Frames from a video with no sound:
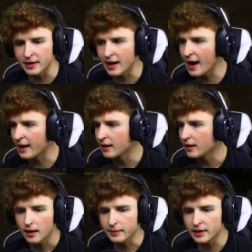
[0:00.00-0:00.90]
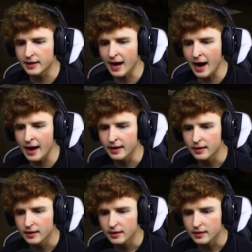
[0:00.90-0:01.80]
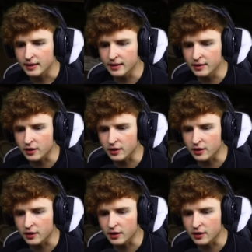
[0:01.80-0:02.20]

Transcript: going to die. I'm going to die. Get in the